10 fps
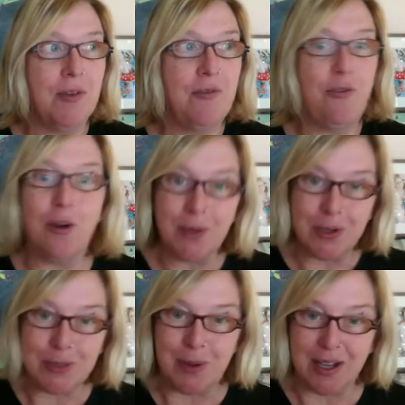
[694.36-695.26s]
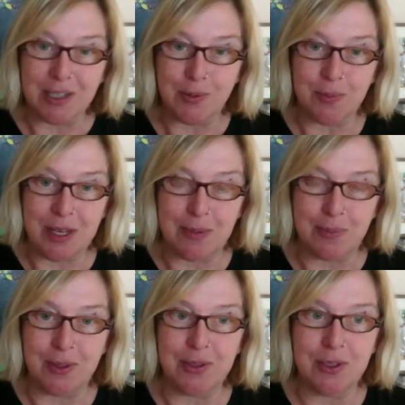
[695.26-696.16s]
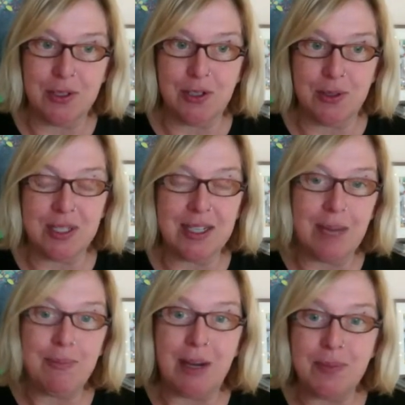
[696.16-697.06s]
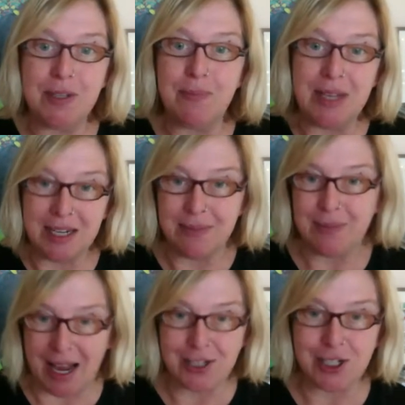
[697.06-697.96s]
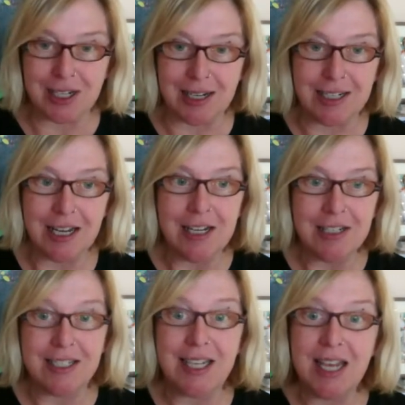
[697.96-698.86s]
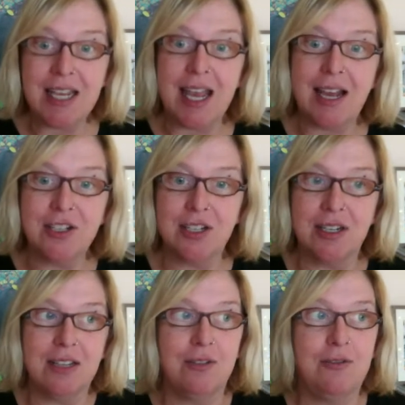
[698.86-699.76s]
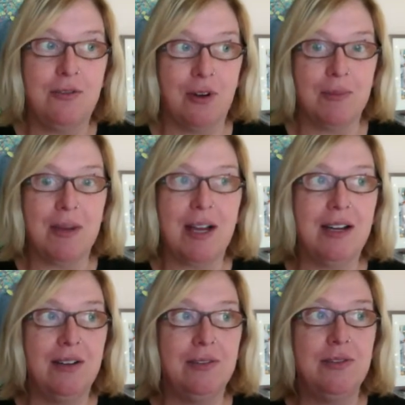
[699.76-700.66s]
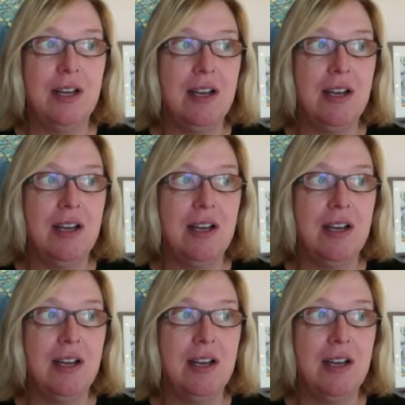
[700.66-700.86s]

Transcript: form those bonds with people, to step up, to be compassionate, to take action in the form of